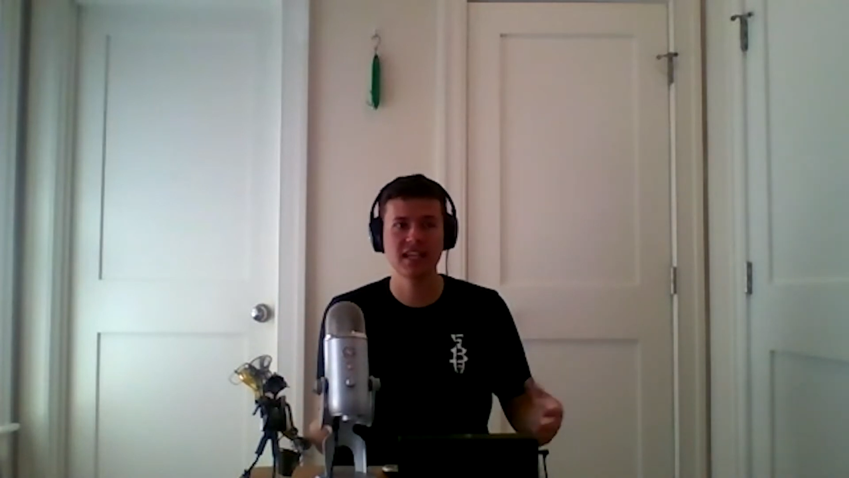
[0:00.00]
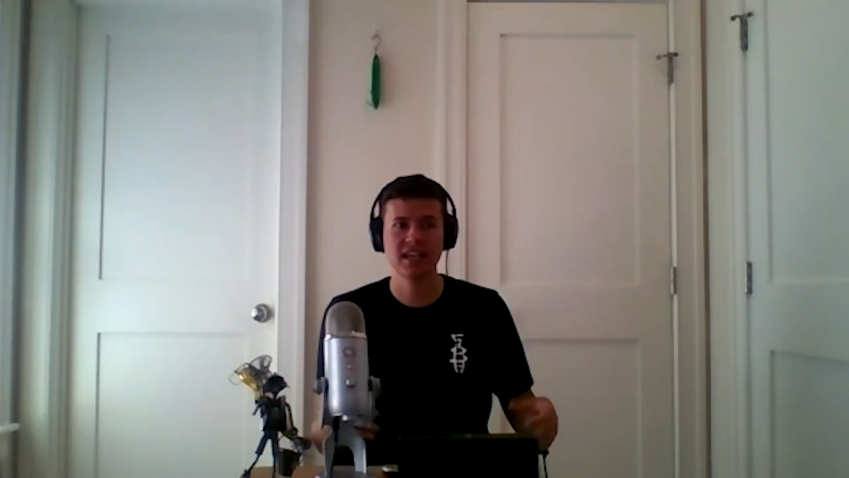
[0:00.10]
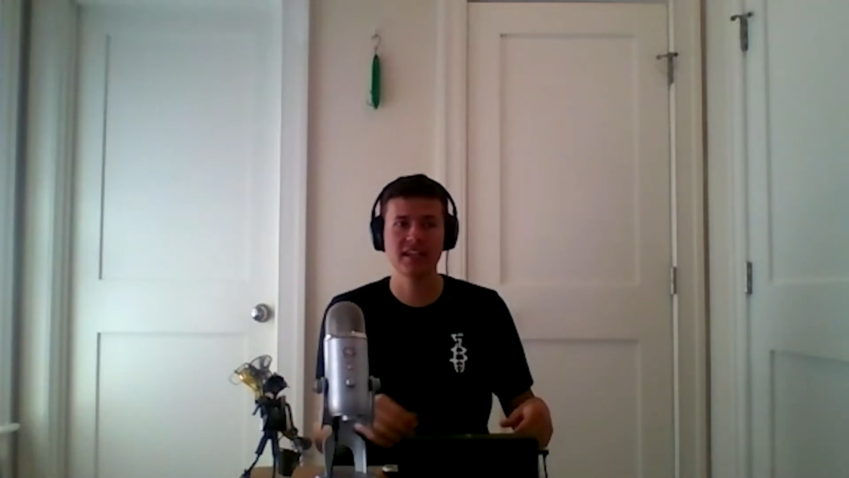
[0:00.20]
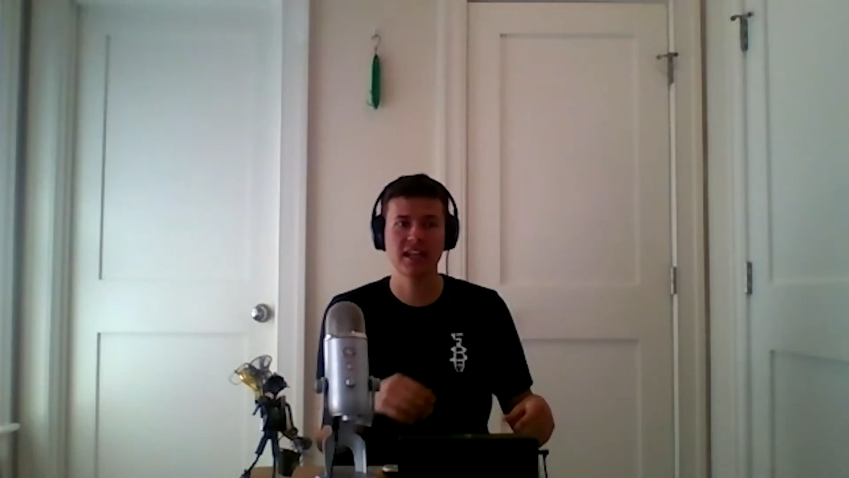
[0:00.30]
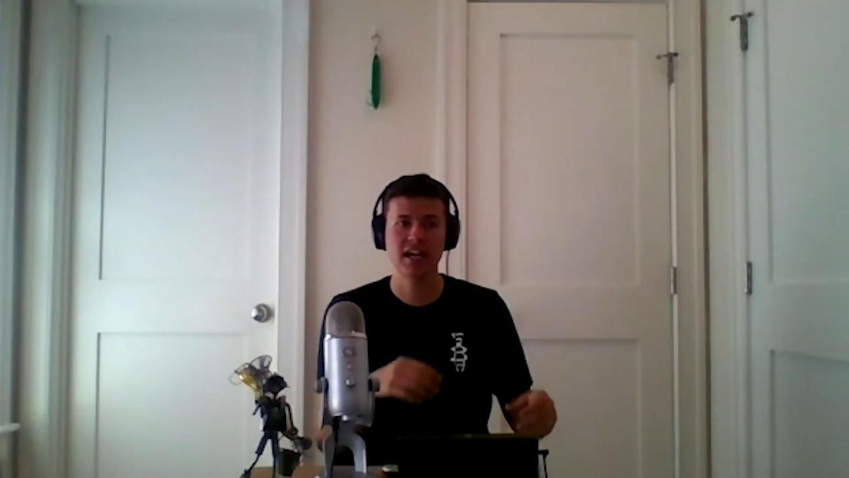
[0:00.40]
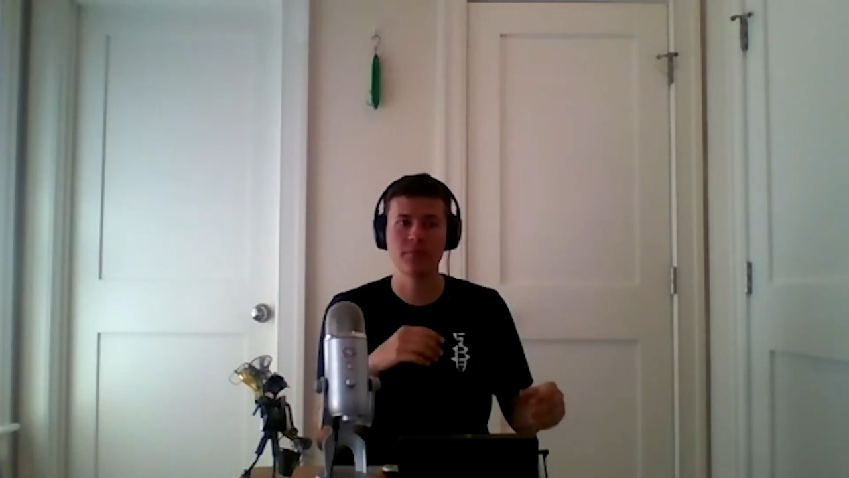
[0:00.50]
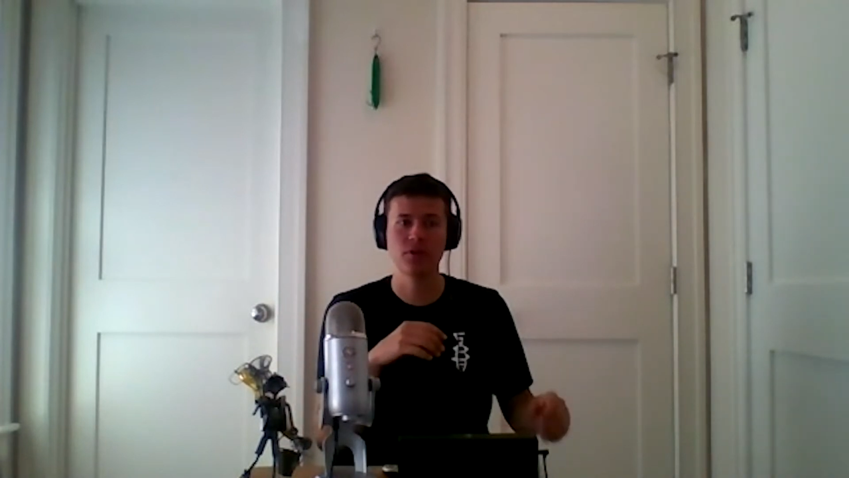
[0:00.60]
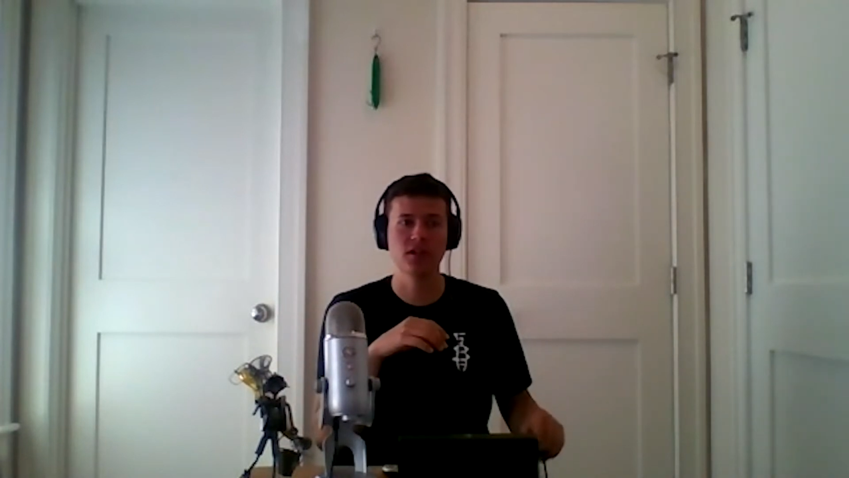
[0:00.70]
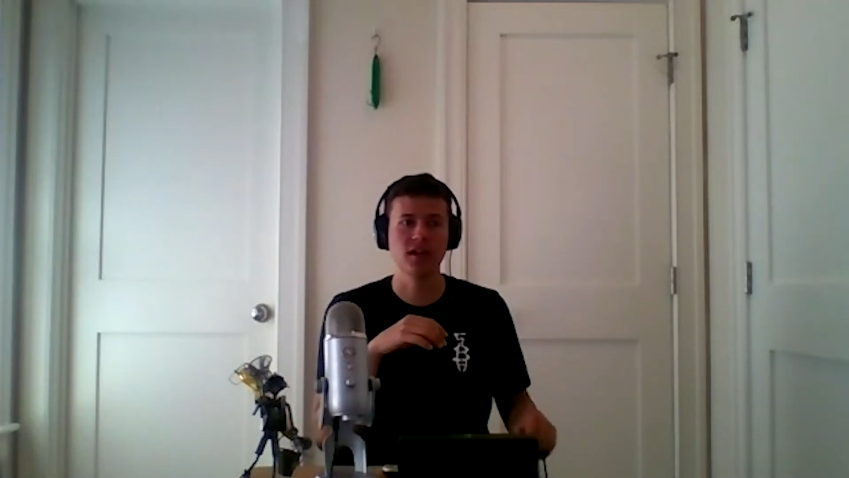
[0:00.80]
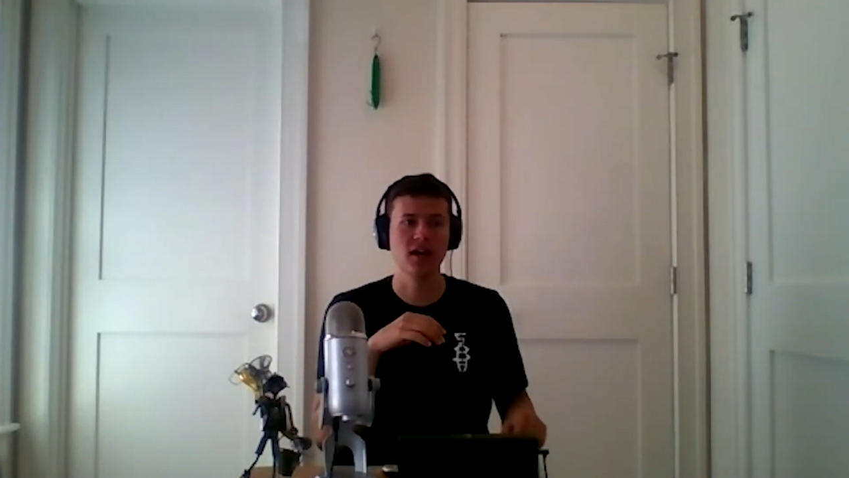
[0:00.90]
tank, and I
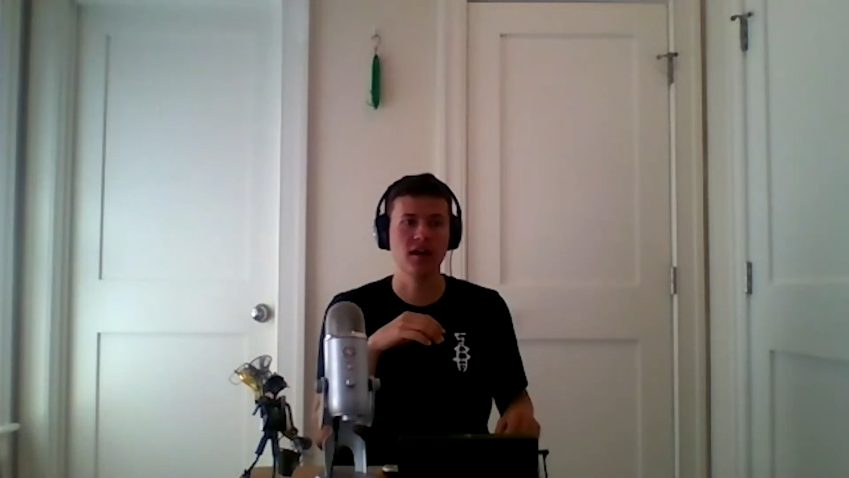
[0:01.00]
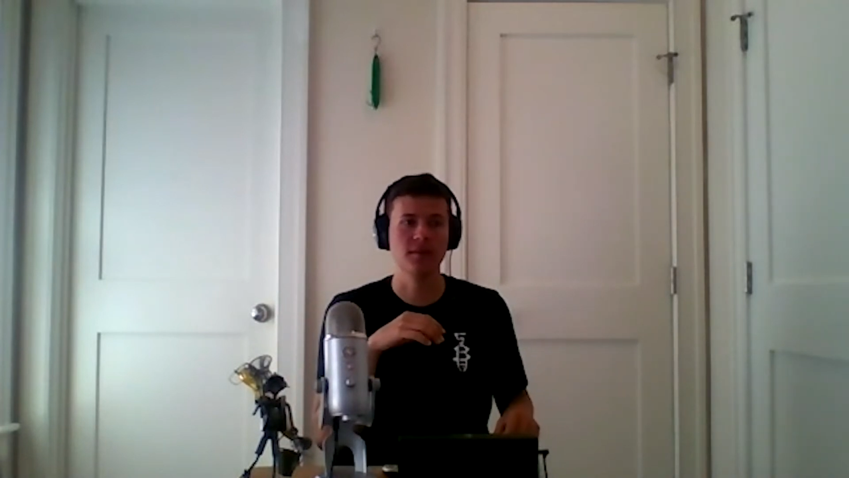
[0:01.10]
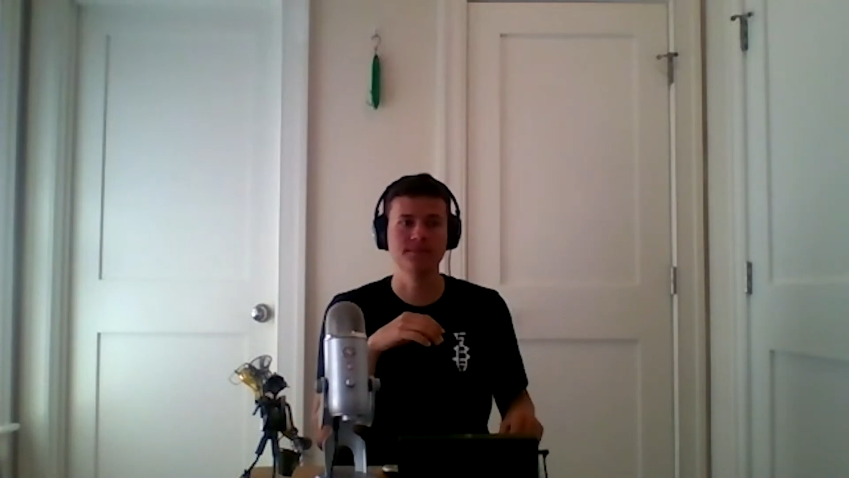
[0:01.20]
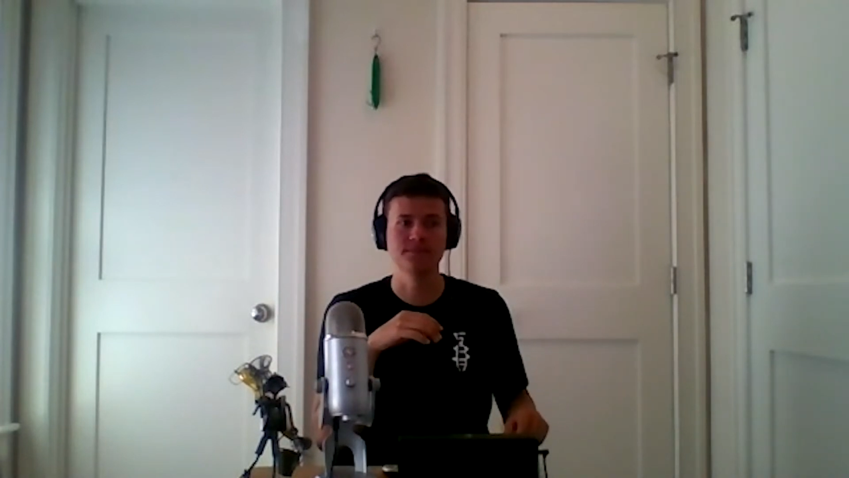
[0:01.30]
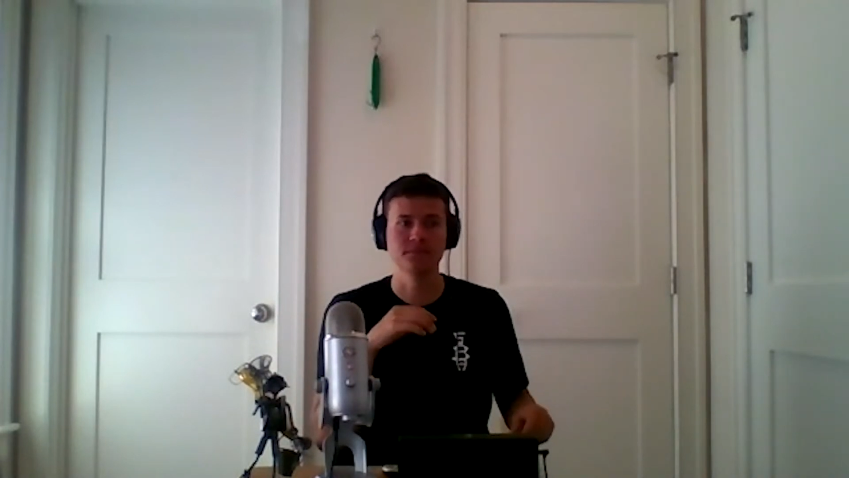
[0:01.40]
put a